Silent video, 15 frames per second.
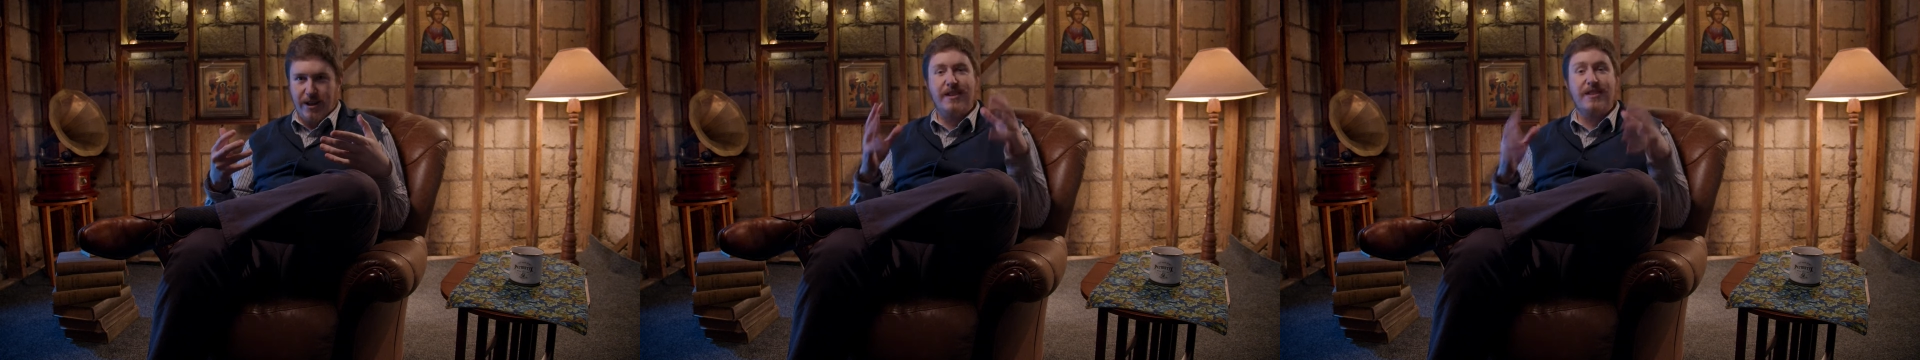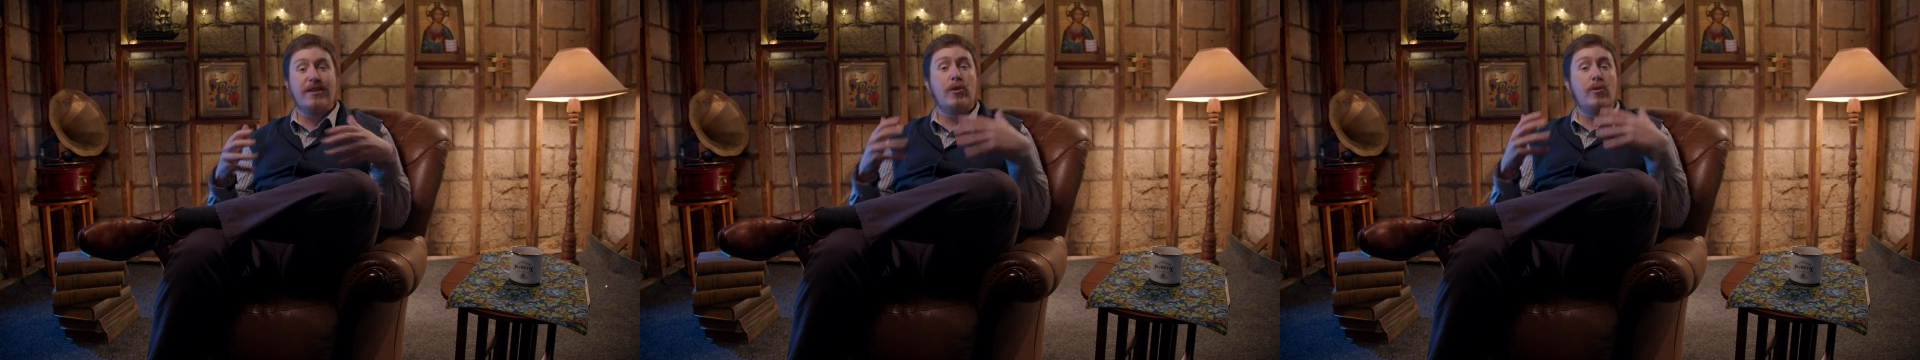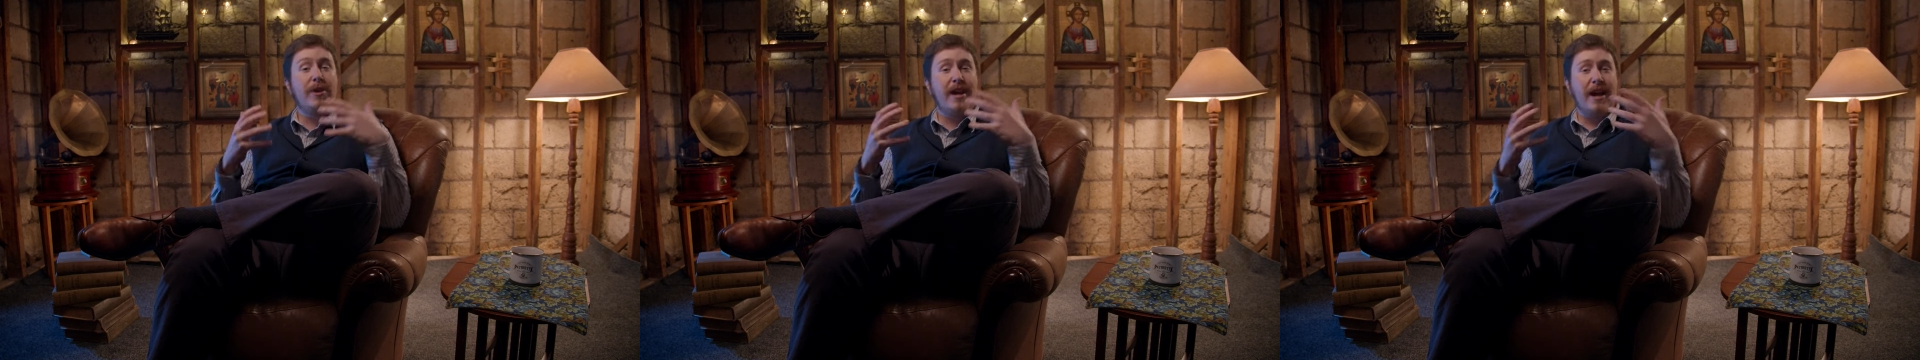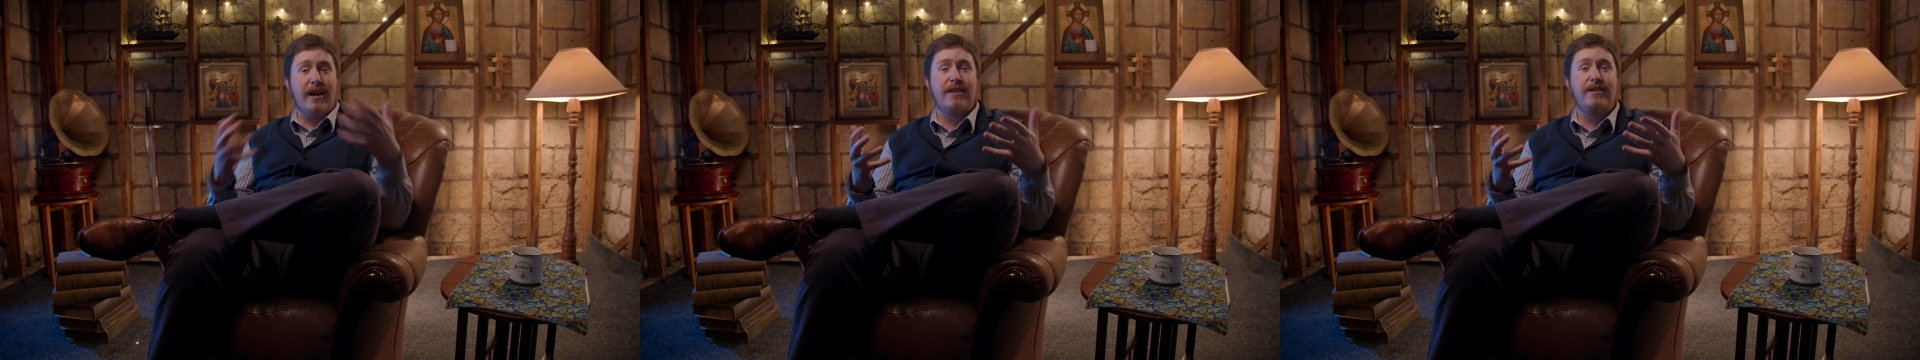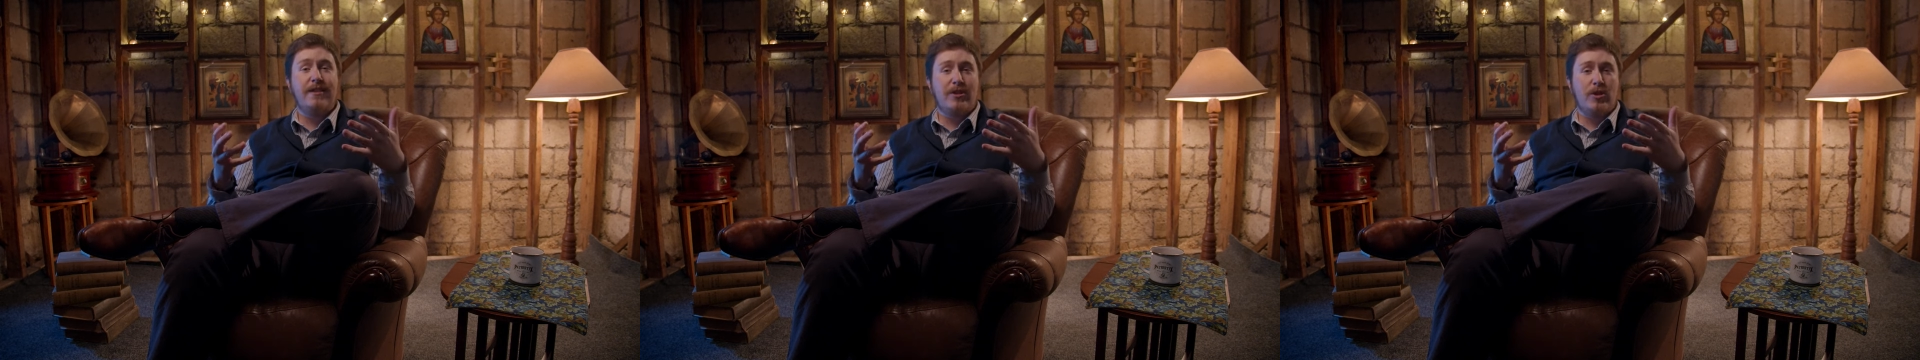It is a
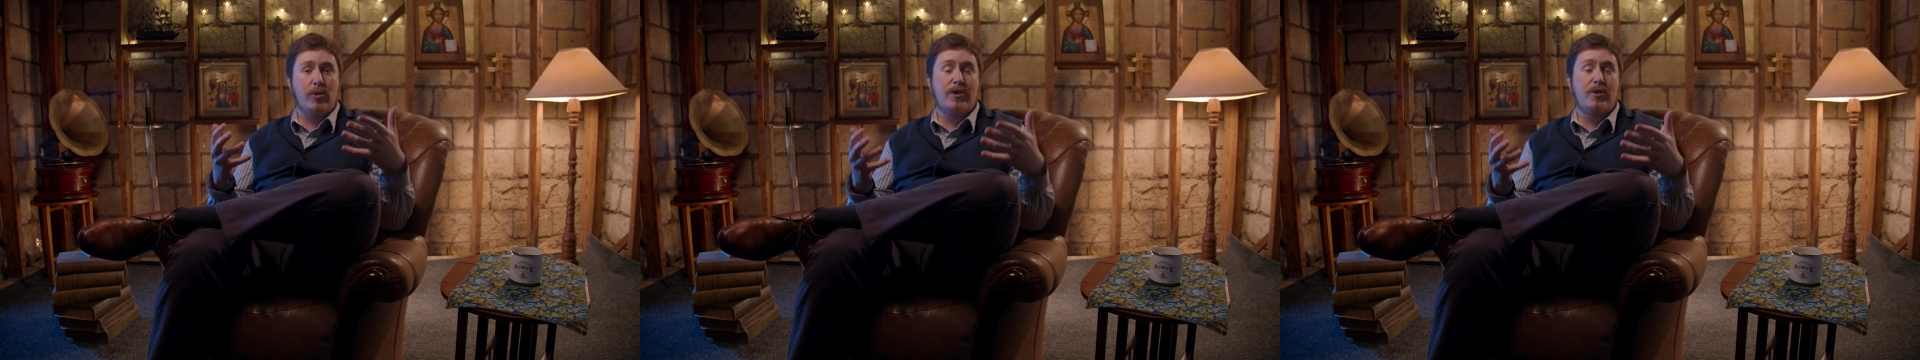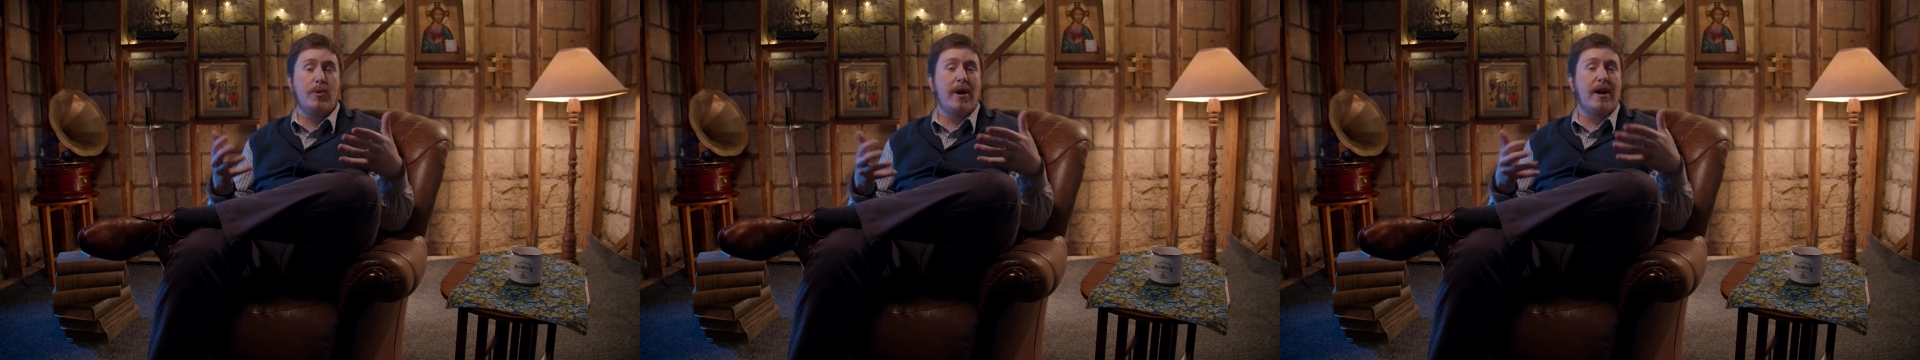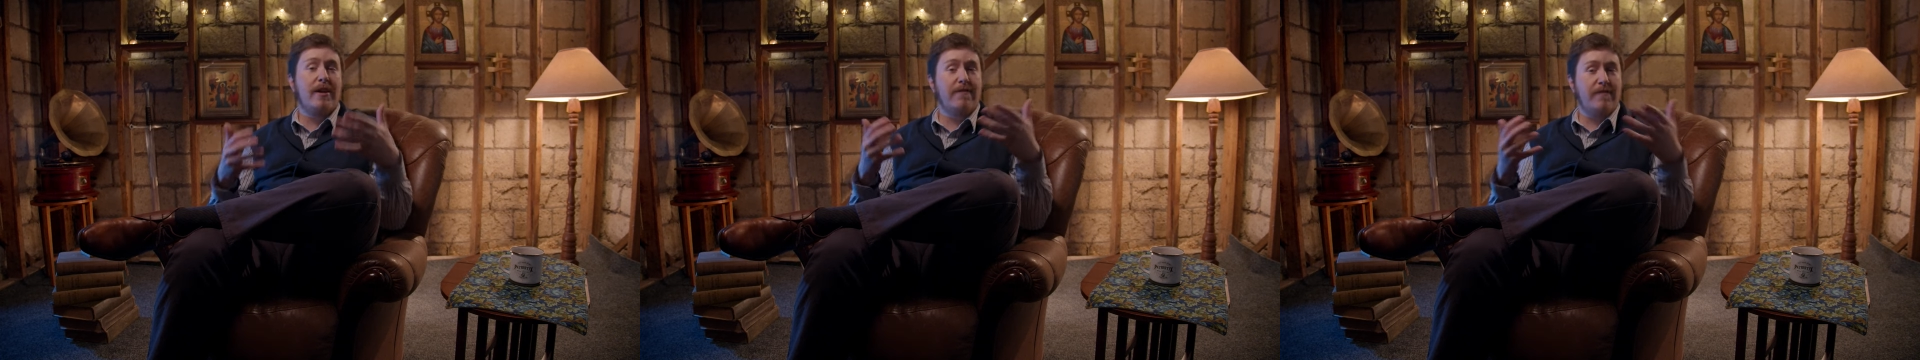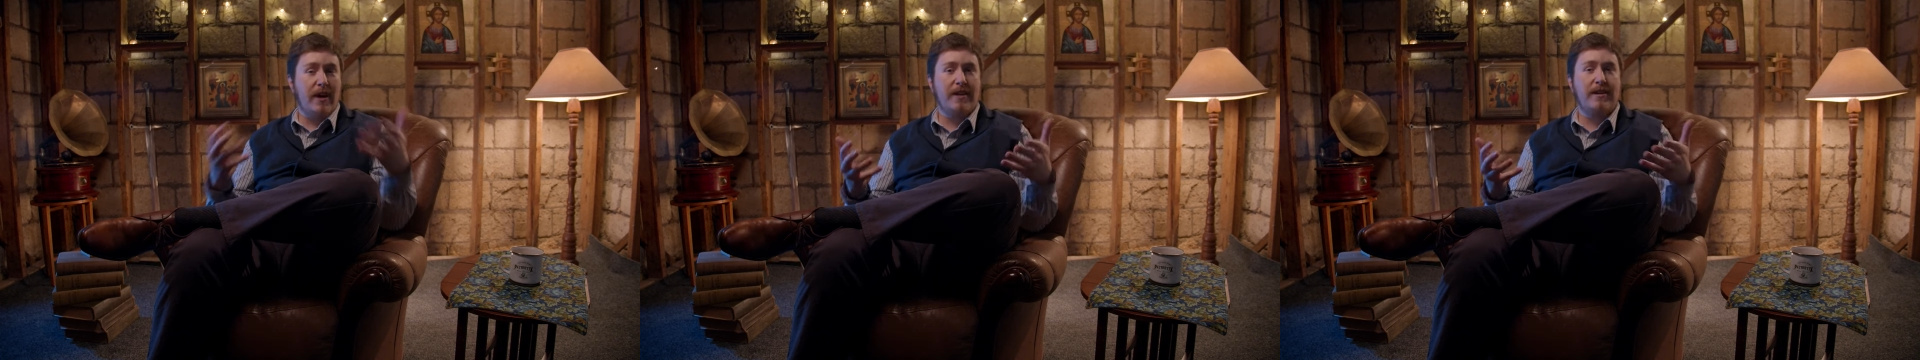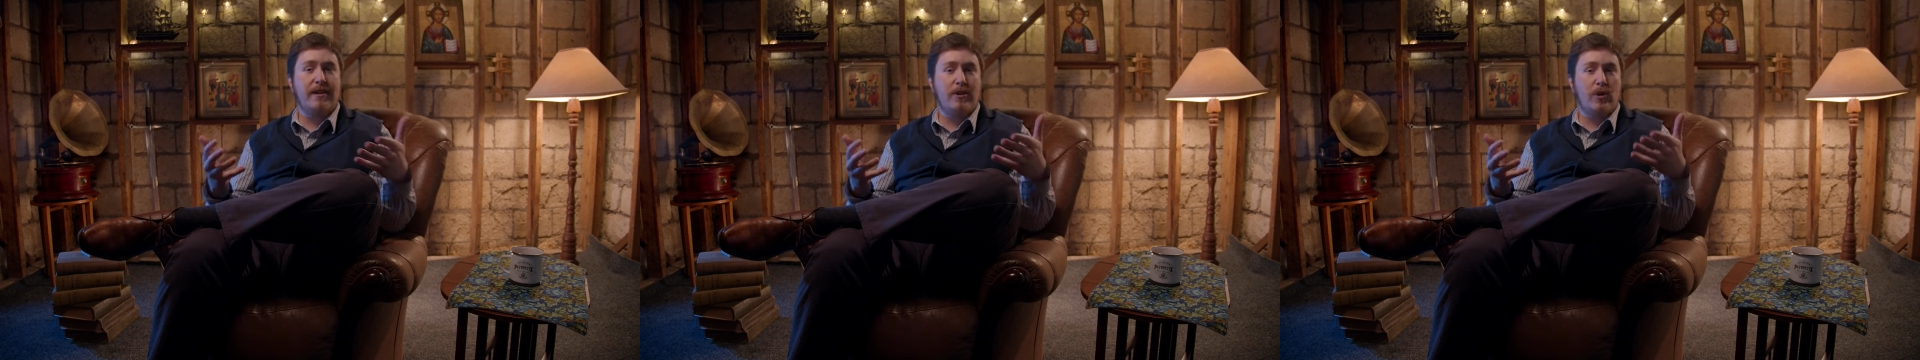reality to which we are
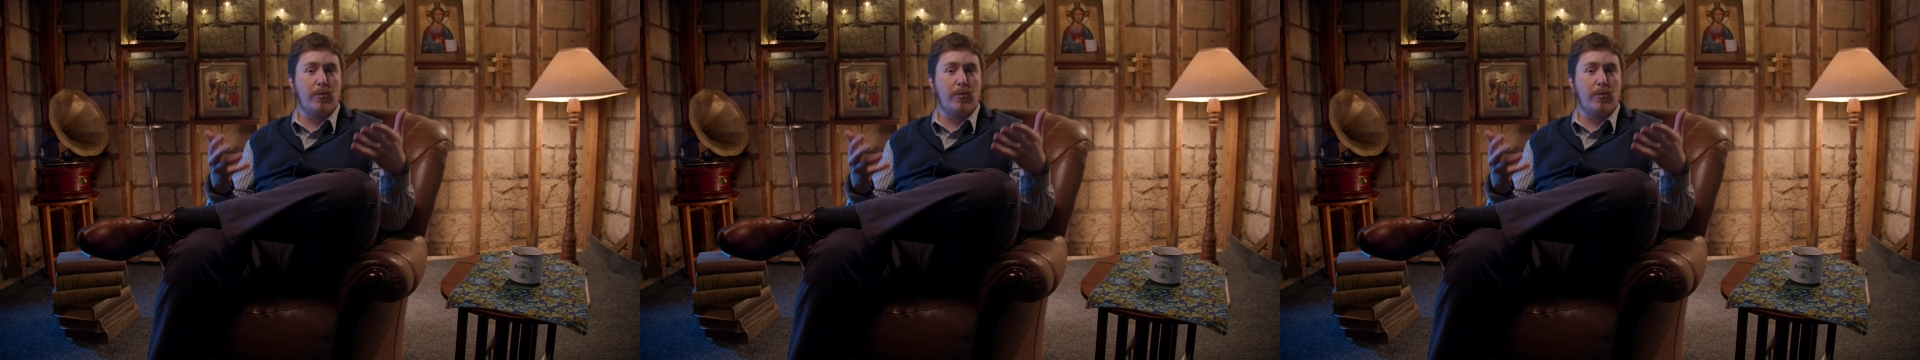invited